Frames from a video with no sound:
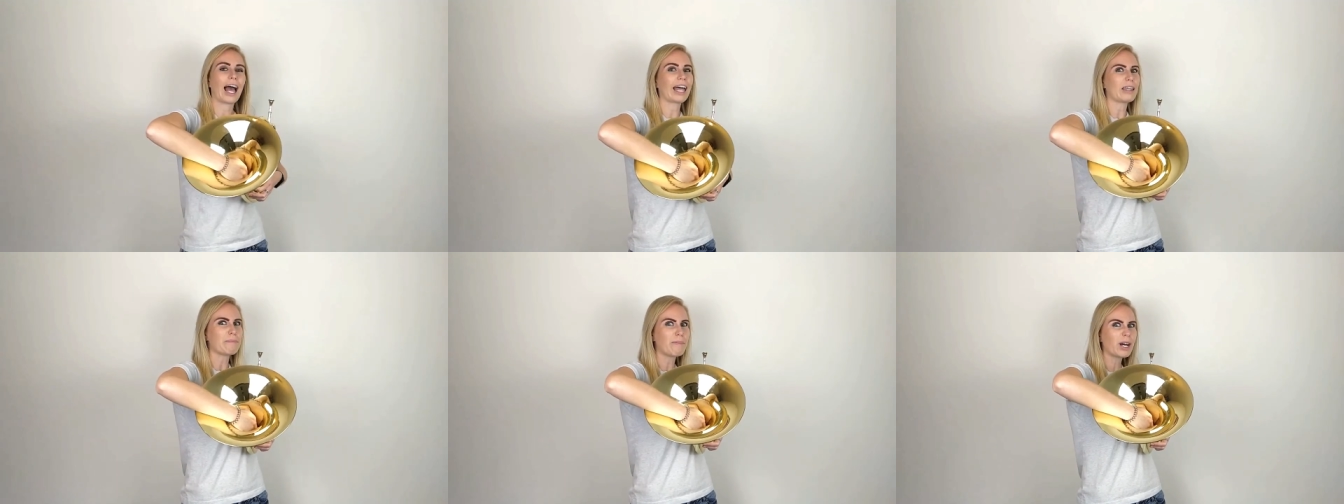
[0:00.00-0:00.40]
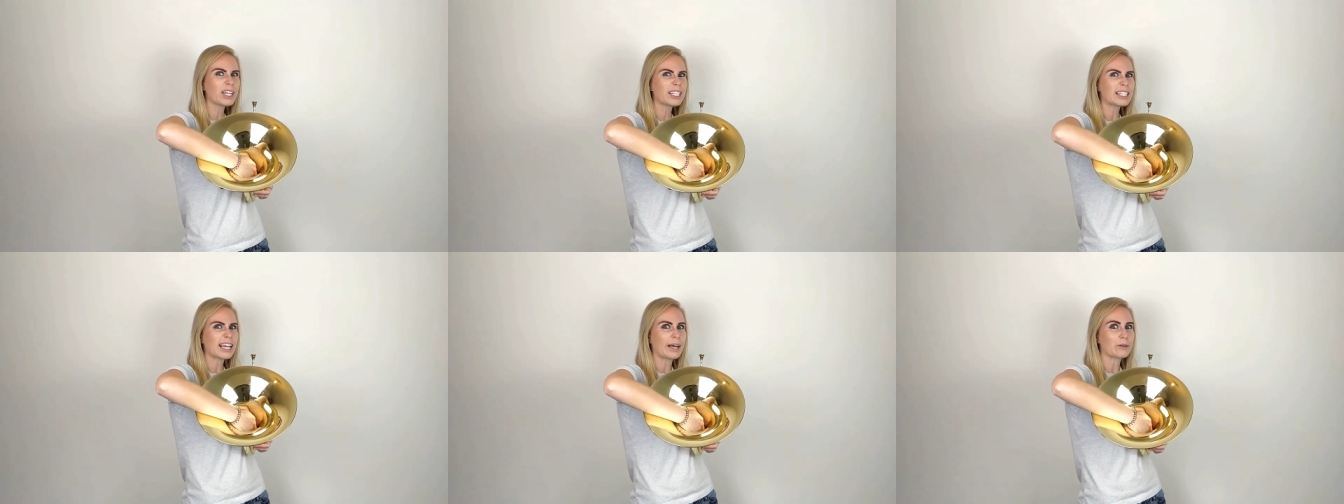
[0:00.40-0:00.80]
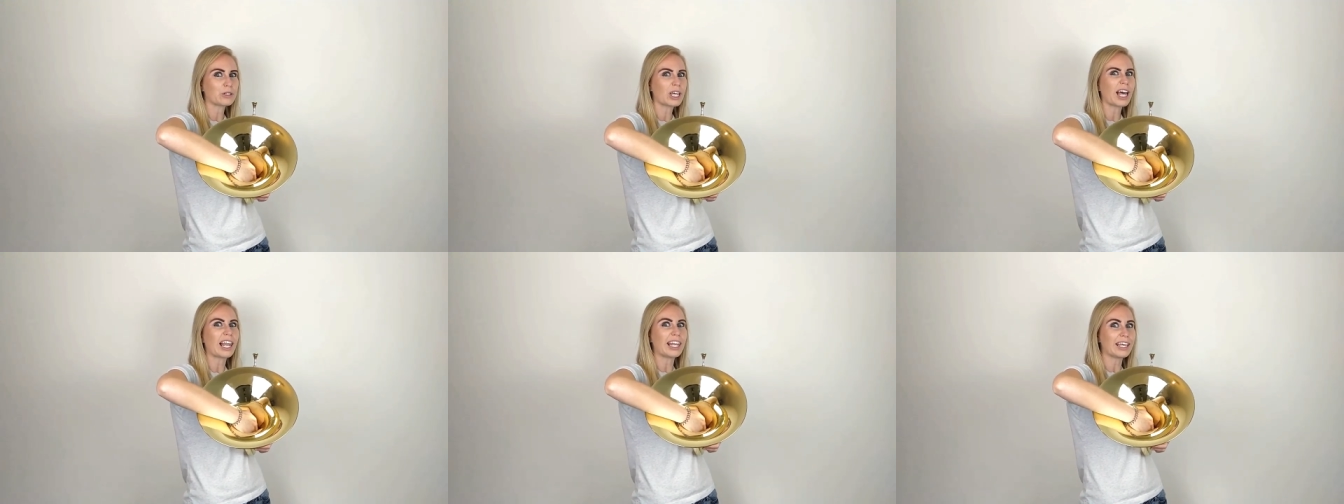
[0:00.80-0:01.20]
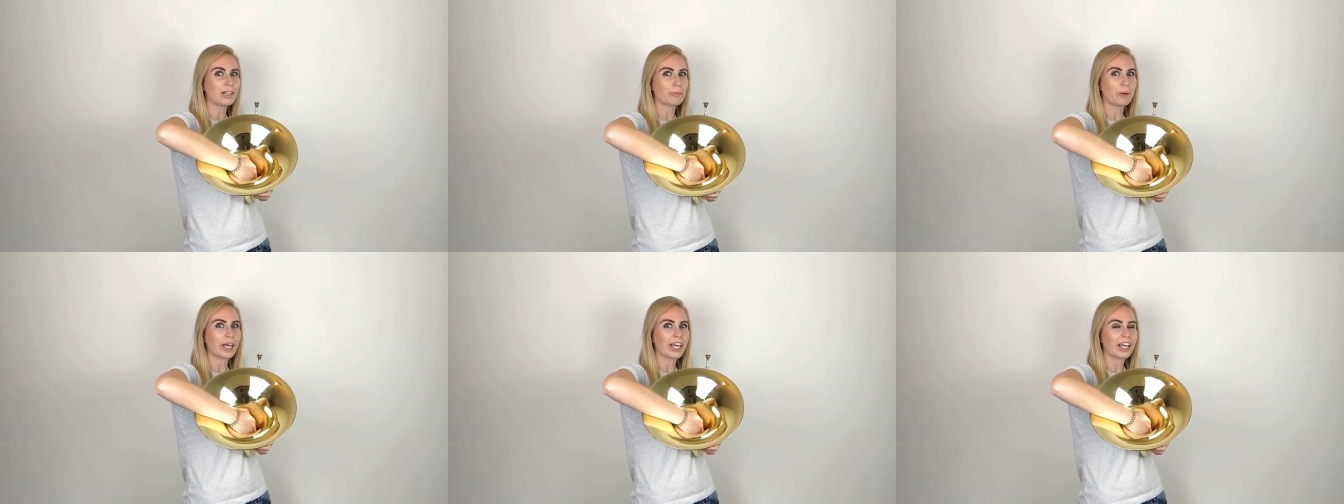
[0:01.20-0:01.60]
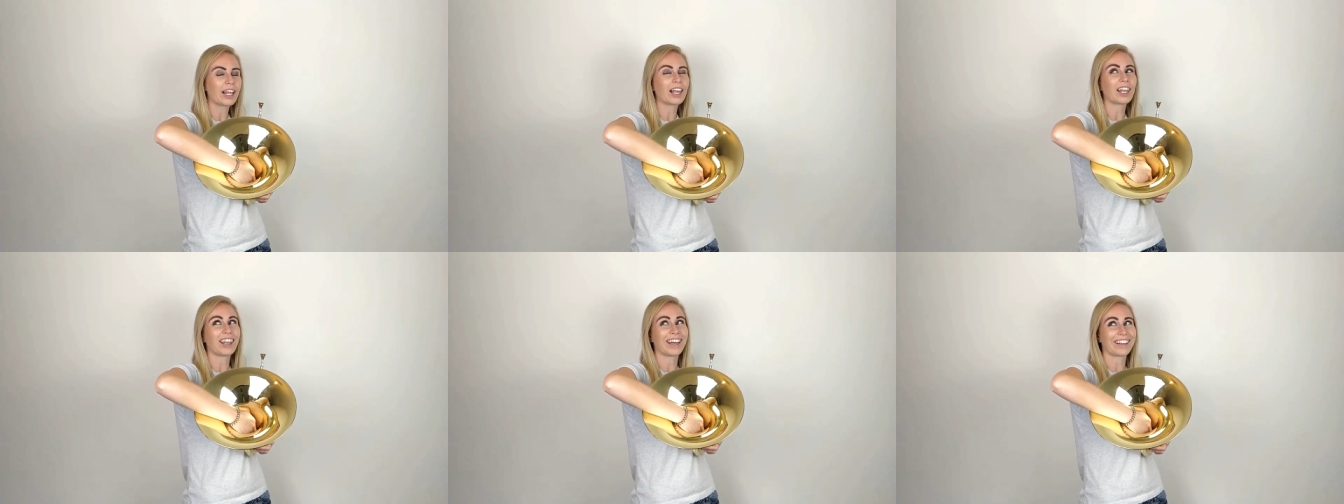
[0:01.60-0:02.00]
and it might sound a little bit
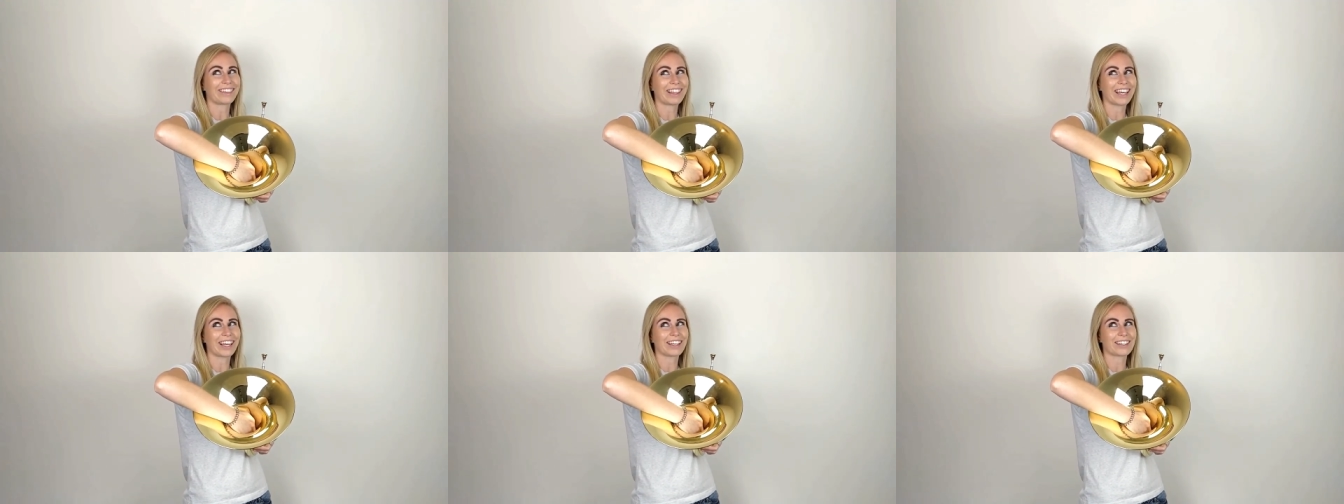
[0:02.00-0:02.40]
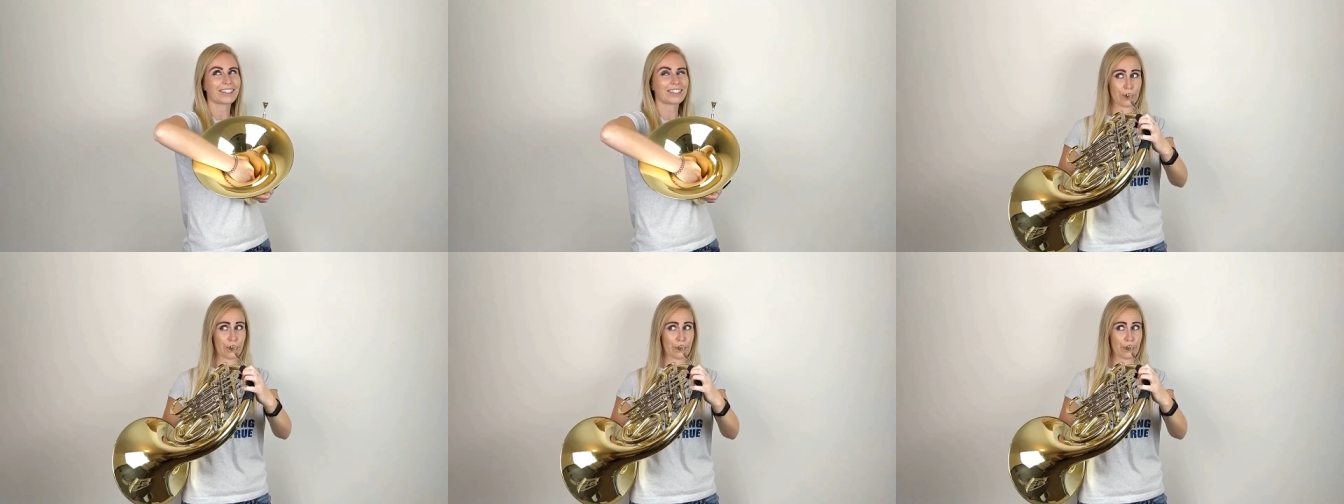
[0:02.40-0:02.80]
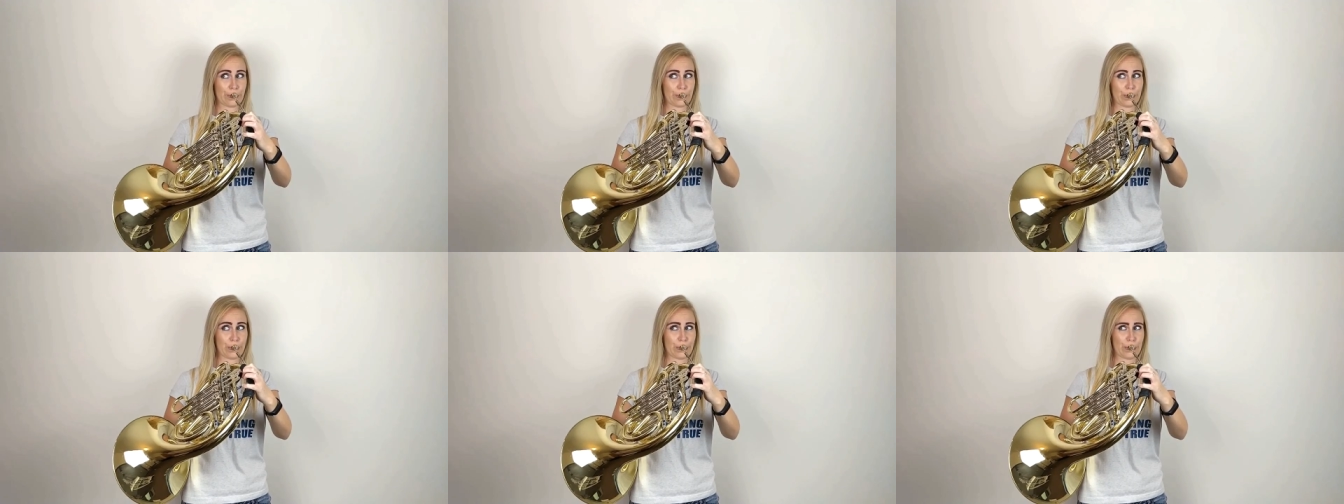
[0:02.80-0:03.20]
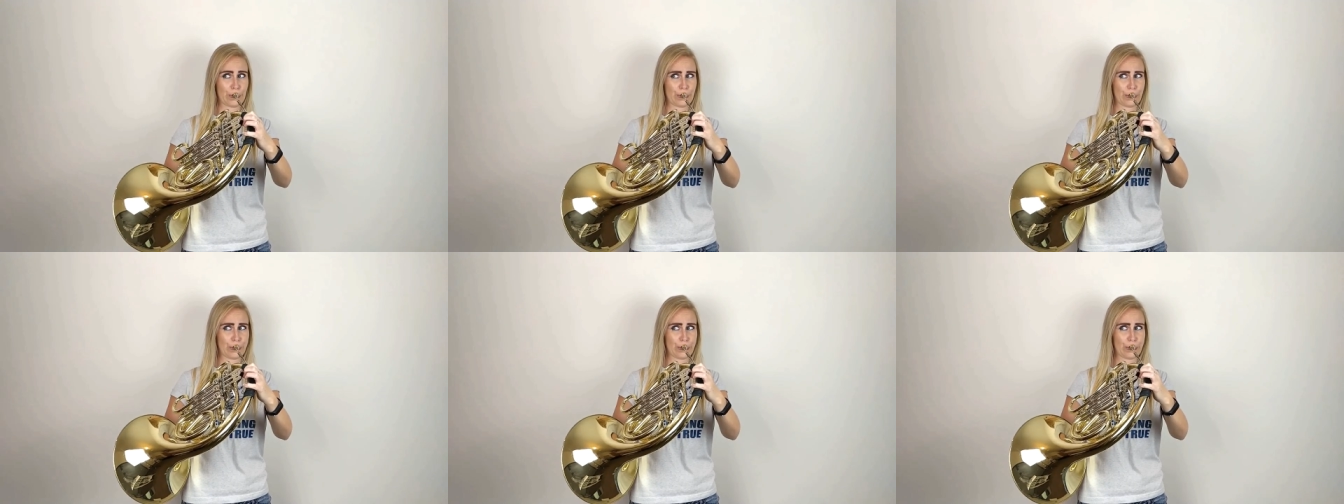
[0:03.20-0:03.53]
like this. When